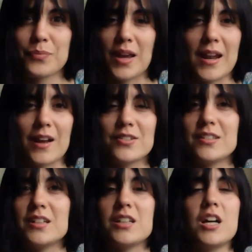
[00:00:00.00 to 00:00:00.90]
and I've
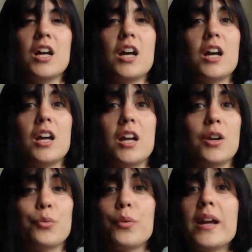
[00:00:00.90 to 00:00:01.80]
seen
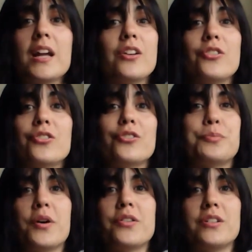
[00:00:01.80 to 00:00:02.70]
a range of
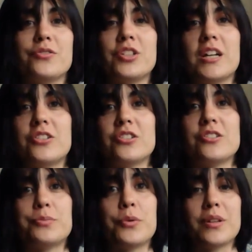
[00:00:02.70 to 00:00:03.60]
positive
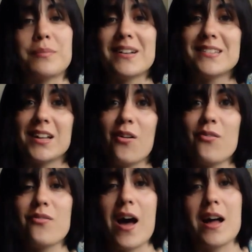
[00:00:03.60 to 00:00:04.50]
changes both in myself
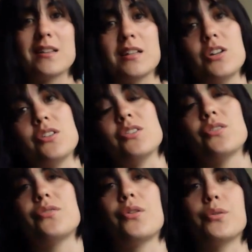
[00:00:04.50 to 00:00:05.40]
and in
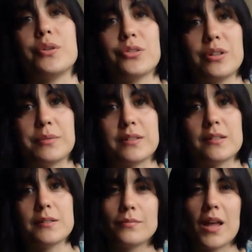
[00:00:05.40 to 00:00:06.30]
others following
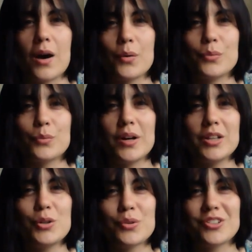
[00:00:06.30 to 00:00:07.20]
treatments. Now, whether
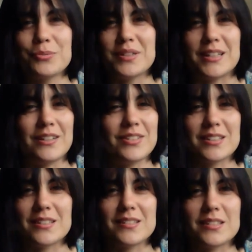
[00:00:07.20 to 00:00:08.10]
you want to believe
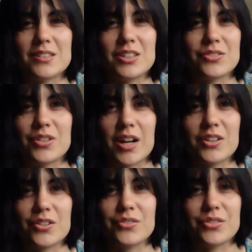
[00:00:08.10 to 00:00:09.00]
that this is the
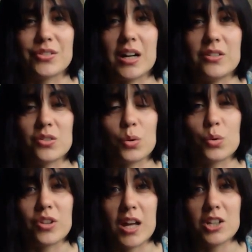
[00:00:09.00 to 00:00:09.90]
effect of divine
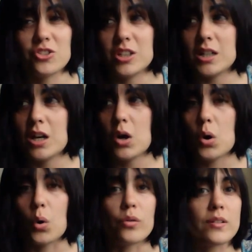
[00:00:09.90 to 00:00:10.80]
source energy,
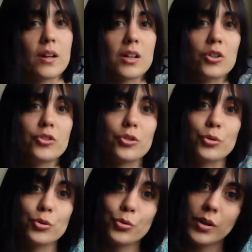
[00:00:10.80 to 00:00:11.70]
or a
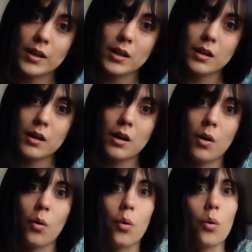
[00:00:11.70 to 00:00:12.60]
psychological trick,
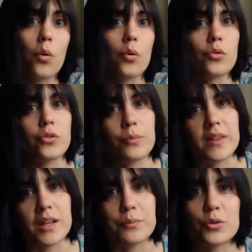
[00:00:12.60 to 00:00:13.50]
or
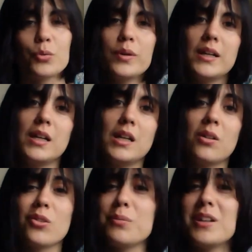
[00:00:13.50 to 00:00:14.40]
something in between,
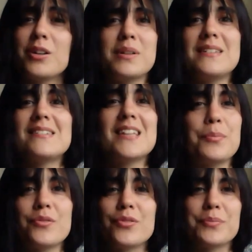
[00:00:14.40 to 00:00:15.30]
or something completely
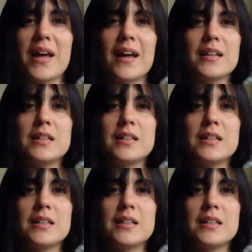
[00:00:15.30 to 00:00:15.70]
separate from that,